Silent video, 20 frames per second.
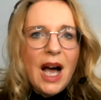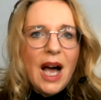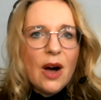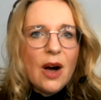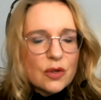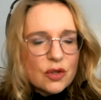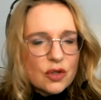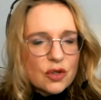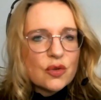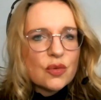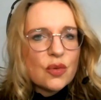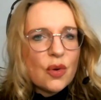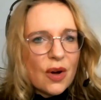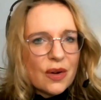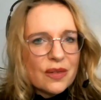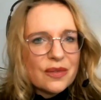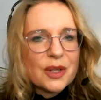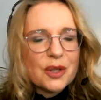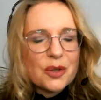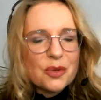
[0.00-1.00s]
how
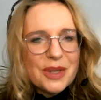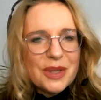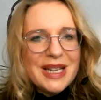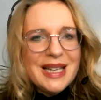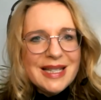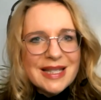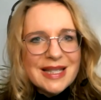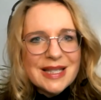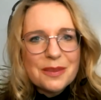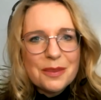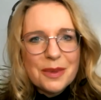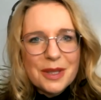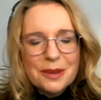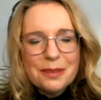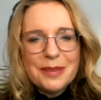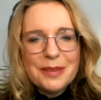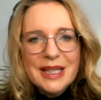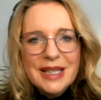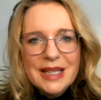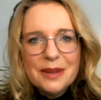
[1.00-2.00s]
strong the Greens will
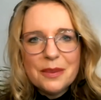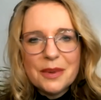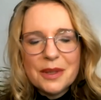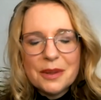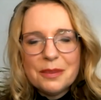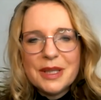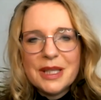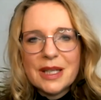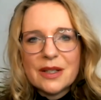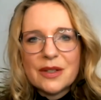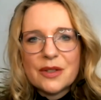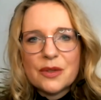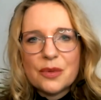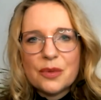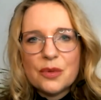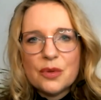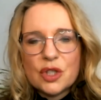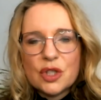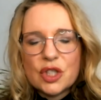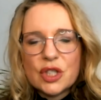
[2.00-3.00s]
be a
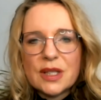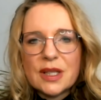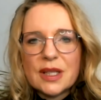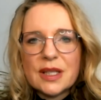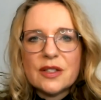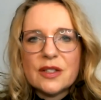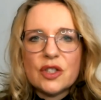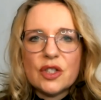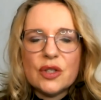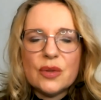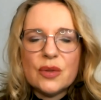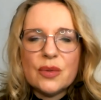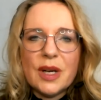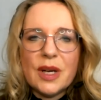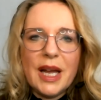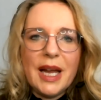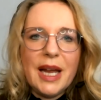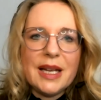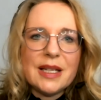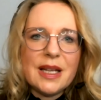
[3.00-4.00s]
crucial issue,
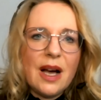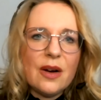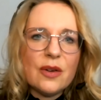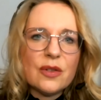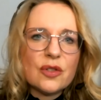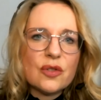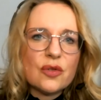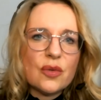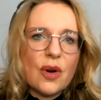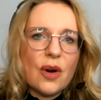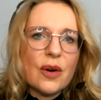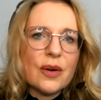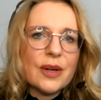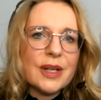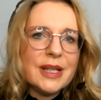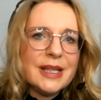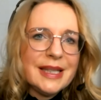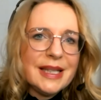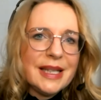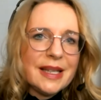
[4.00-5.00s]
and how strong
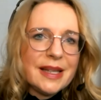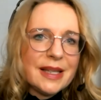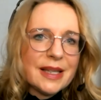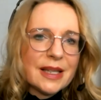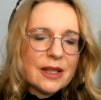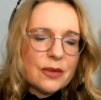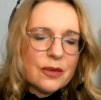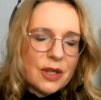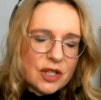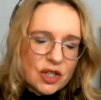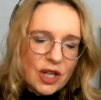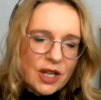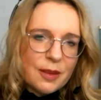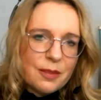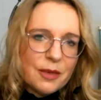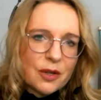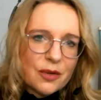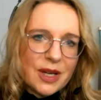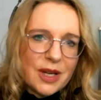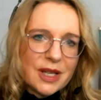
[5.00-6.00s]
the Christian
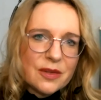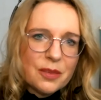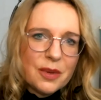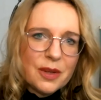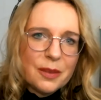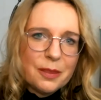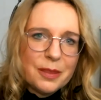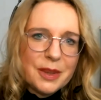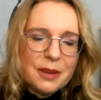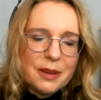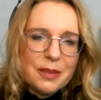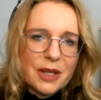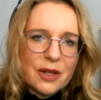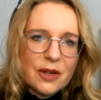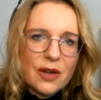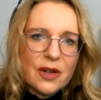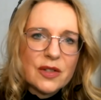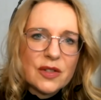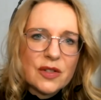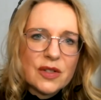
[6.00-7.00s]
Democrats will be,
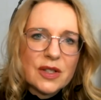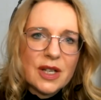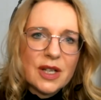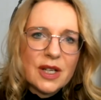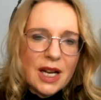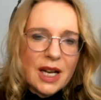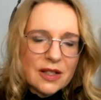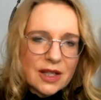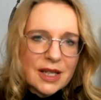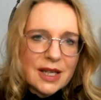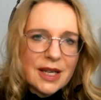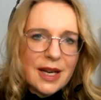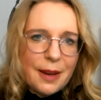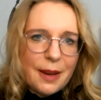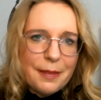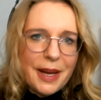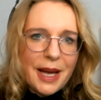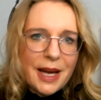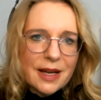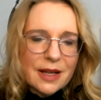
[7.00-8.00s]
because
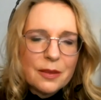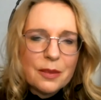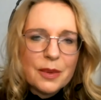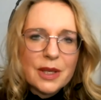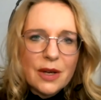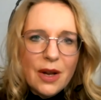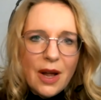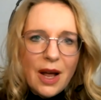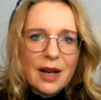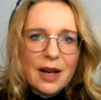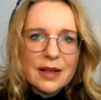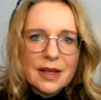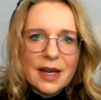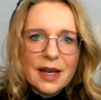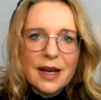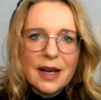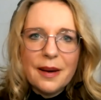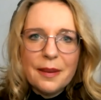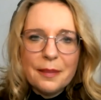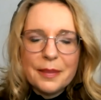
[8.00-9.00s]
Angela Merkel will not
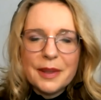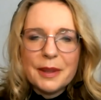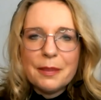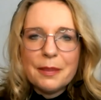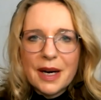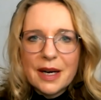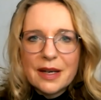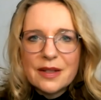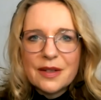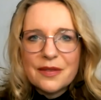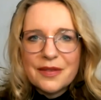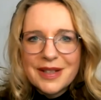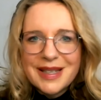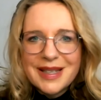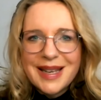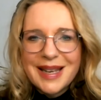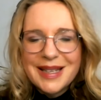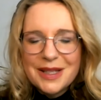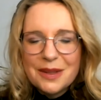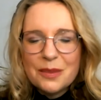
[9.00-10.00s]
be part of
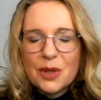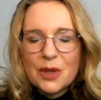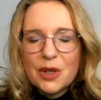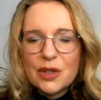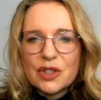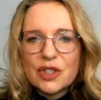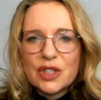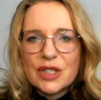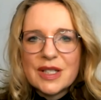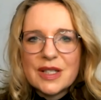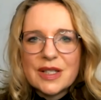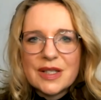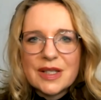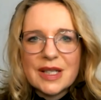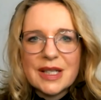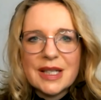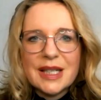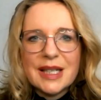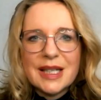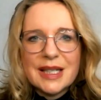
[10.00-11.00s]
it anymore. She's
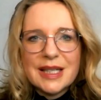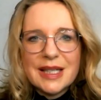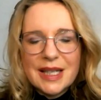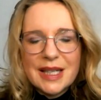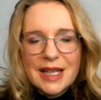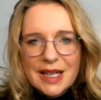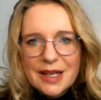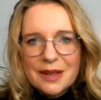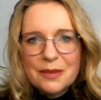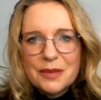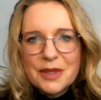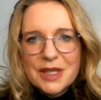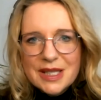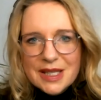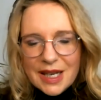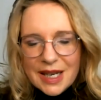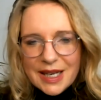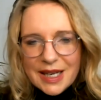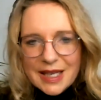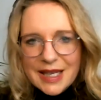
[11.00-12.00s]

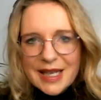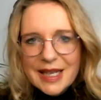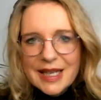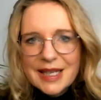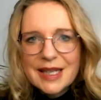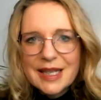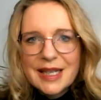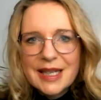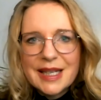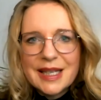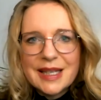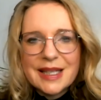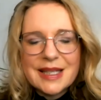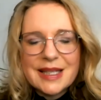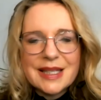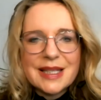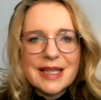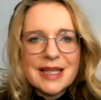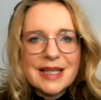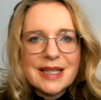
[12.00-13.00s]
resigning
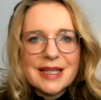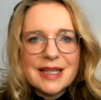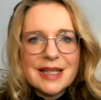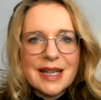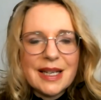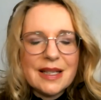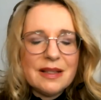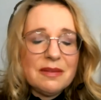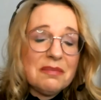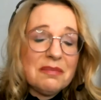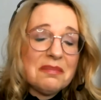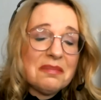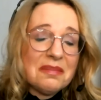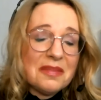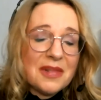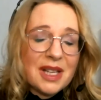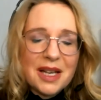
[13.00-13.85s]
this year, and